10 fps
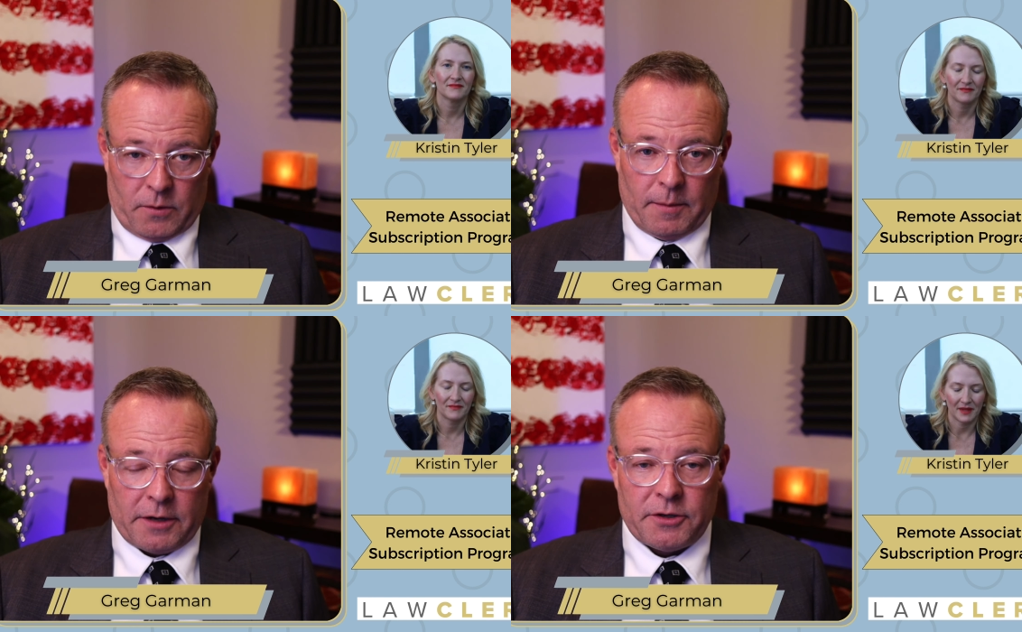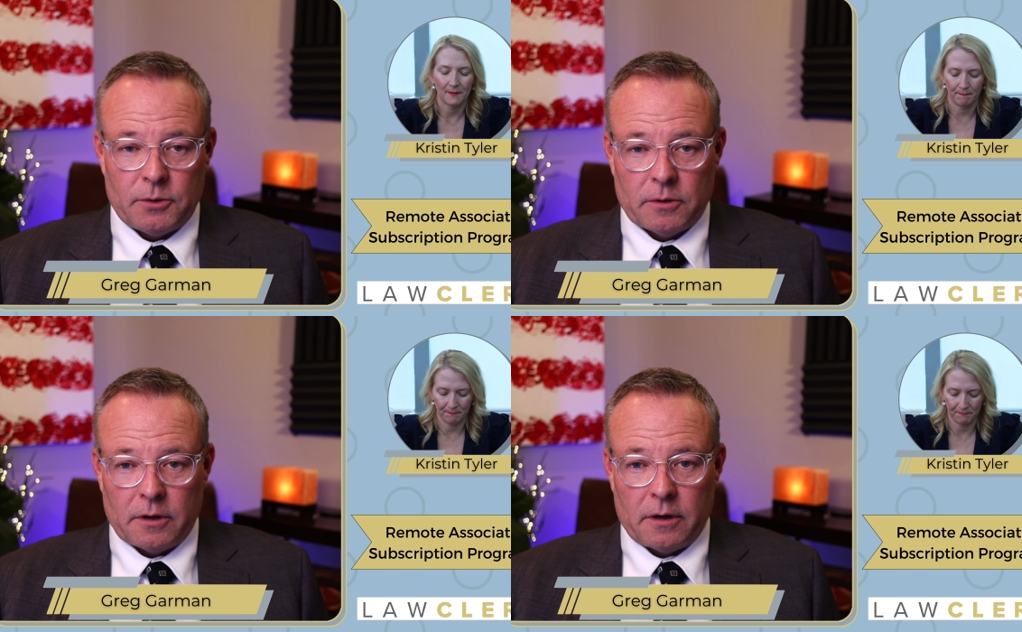Speaker 1: We make
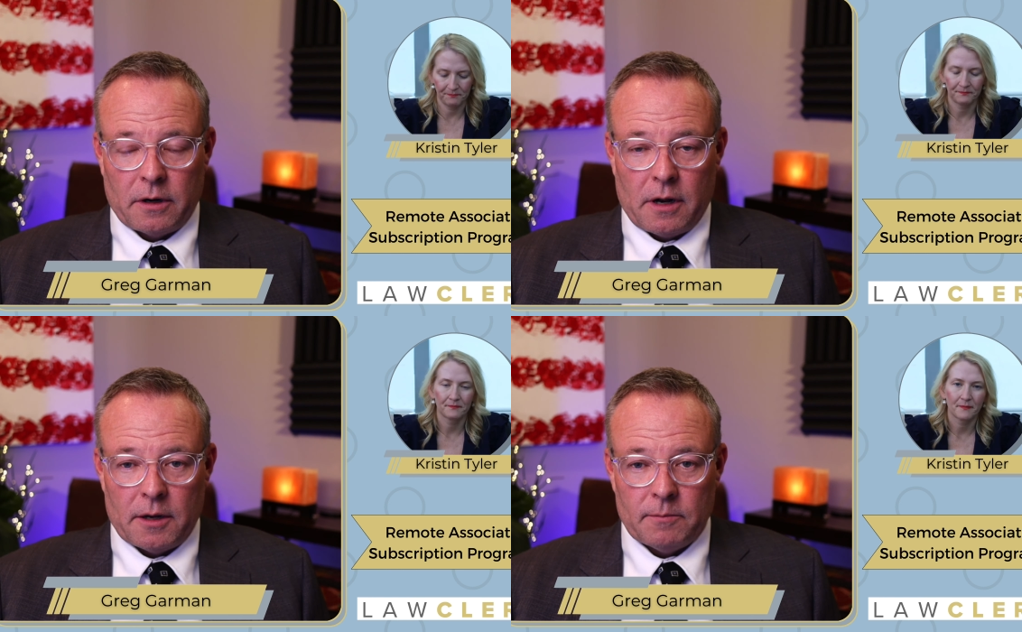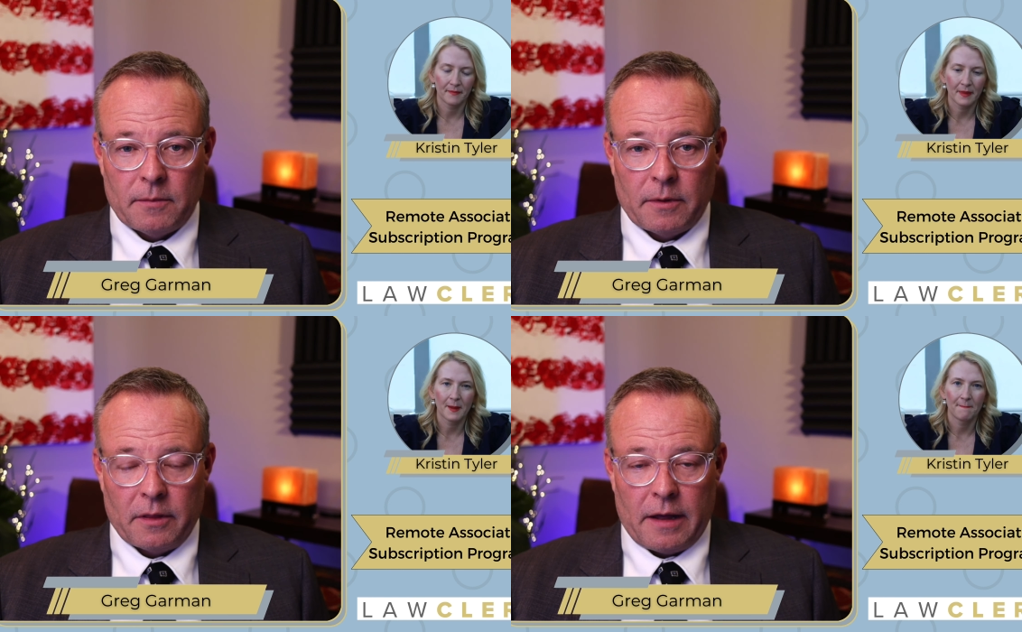sure
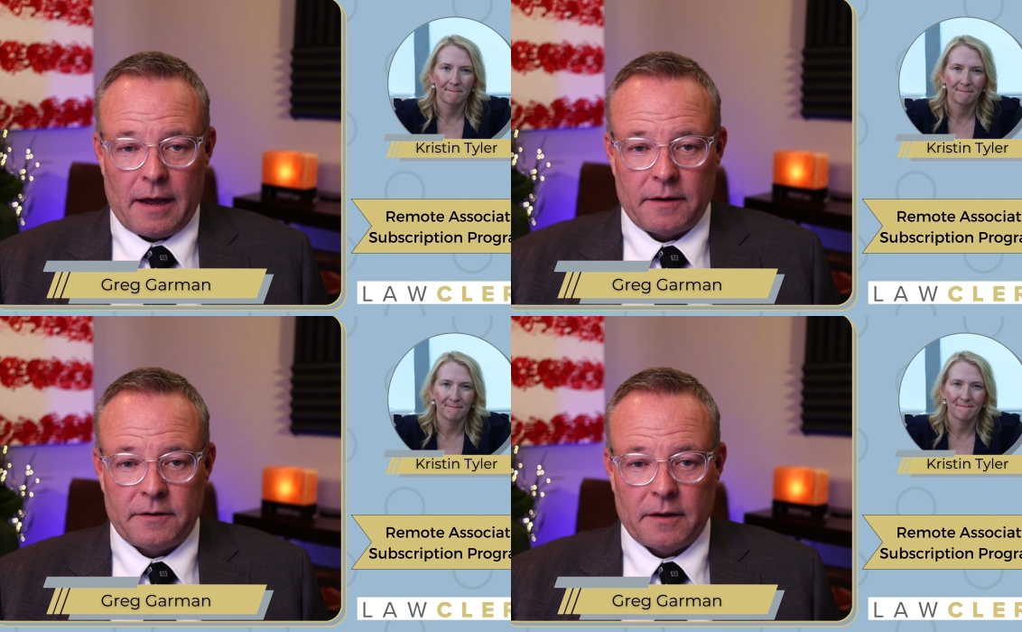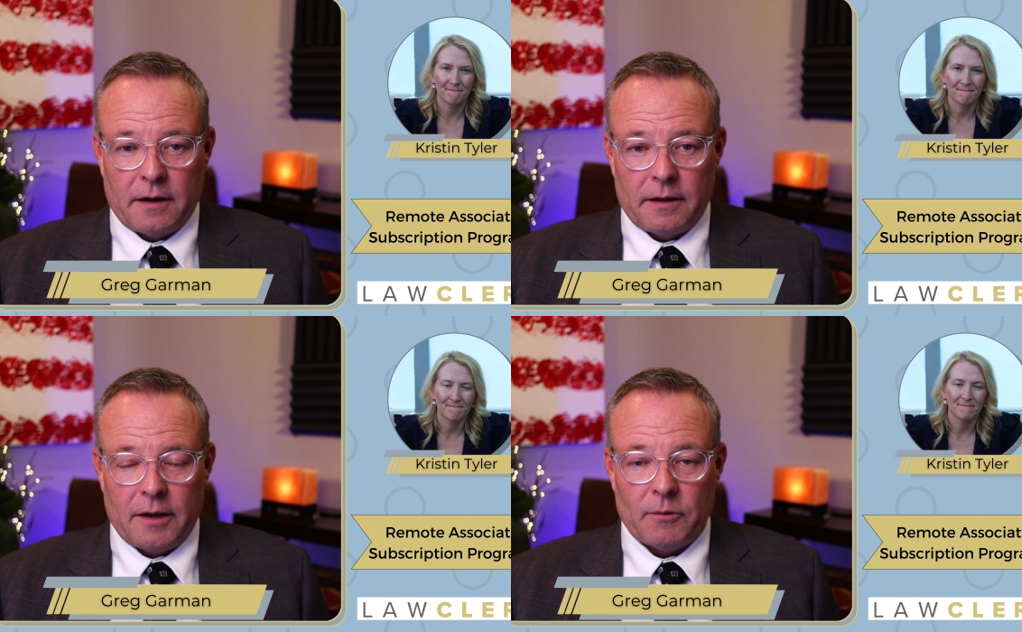um, that
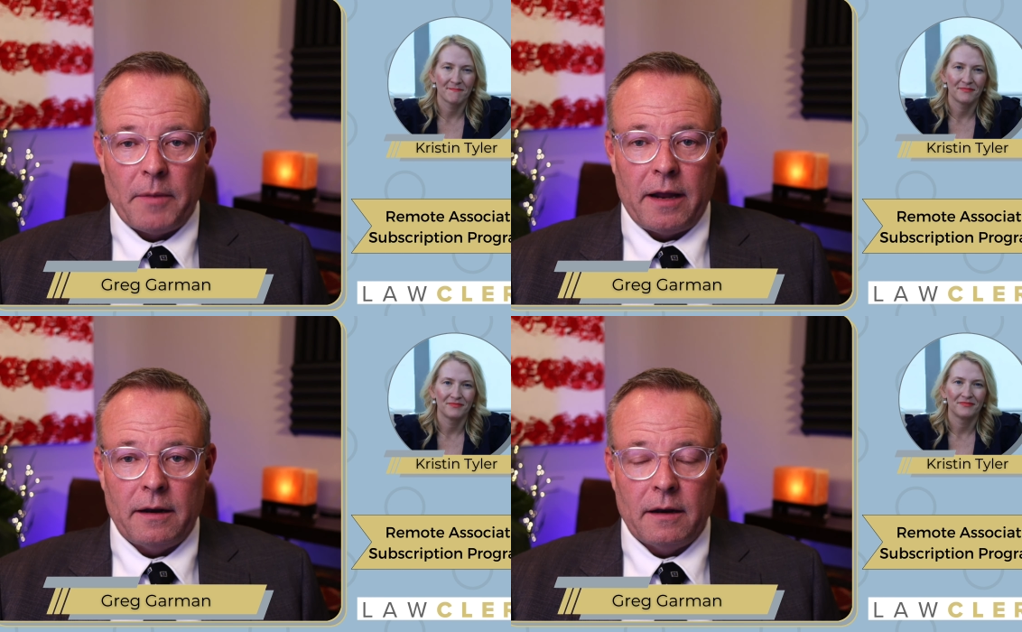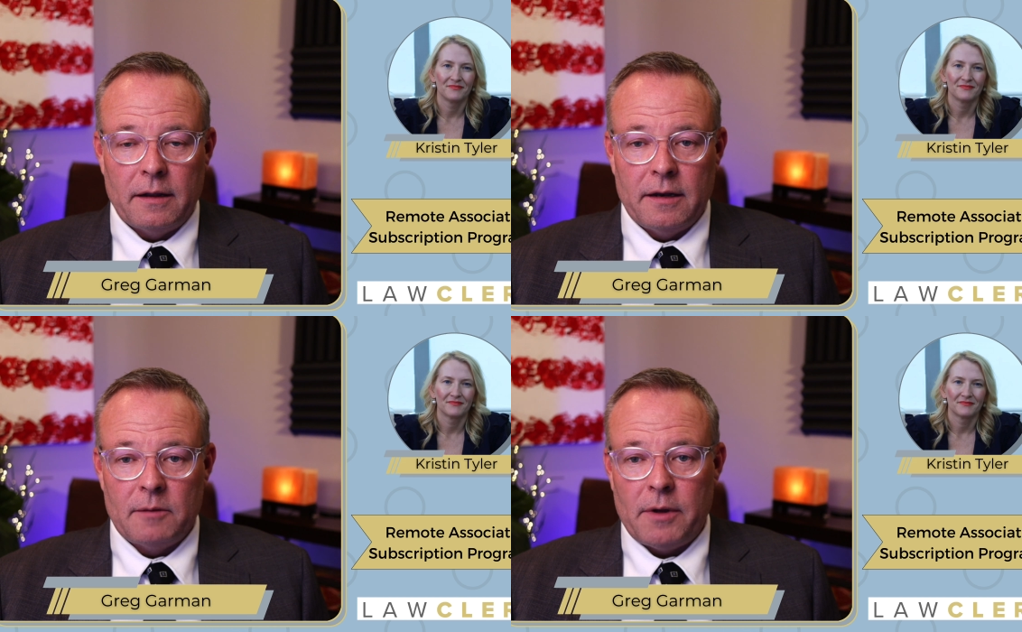uh, they
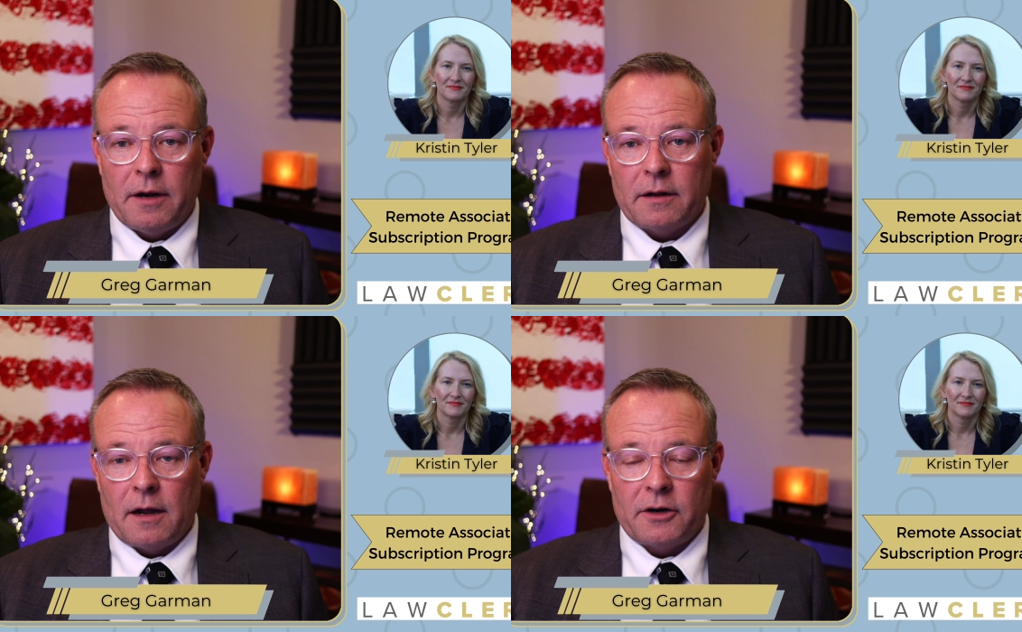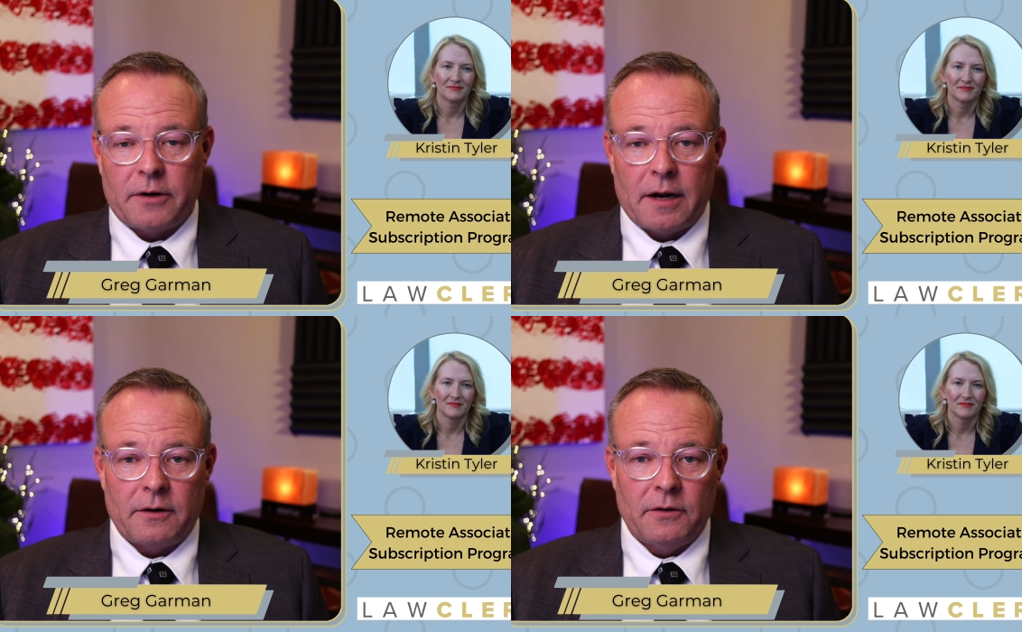remain independent
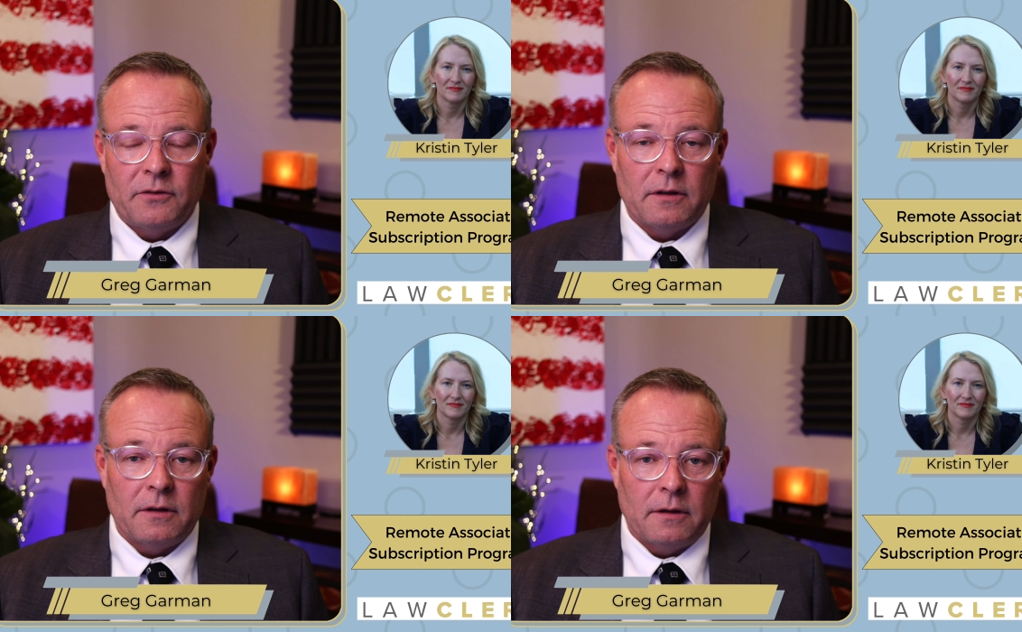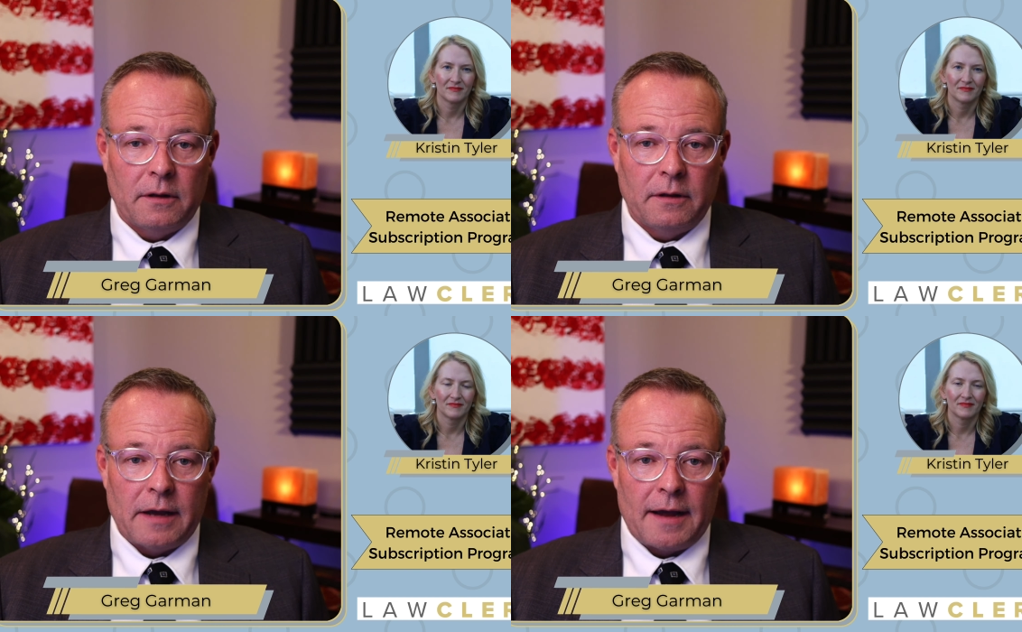contractors in,
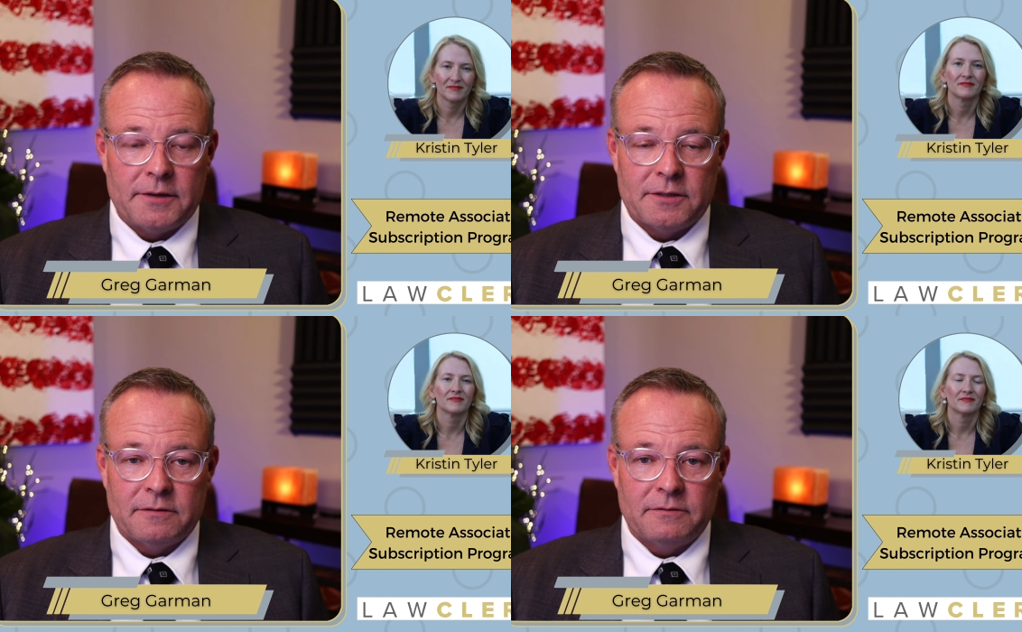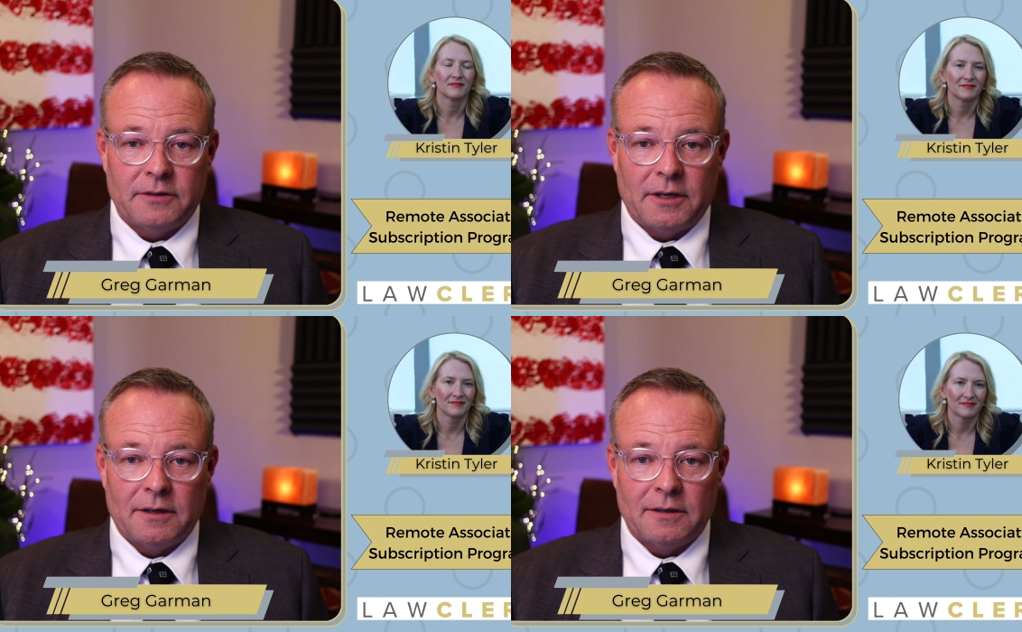in the eyes
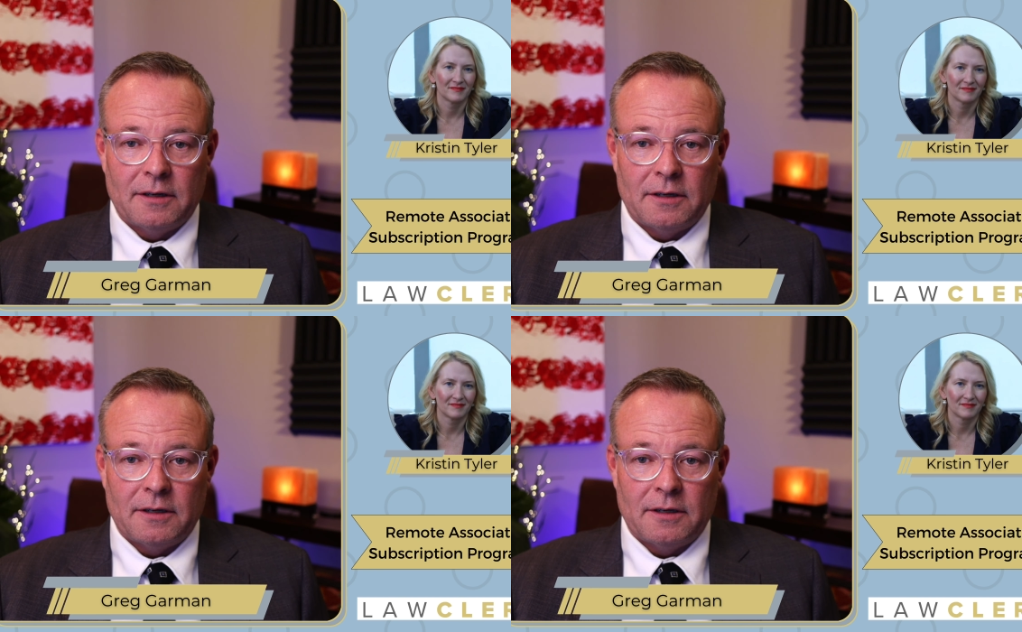of uh,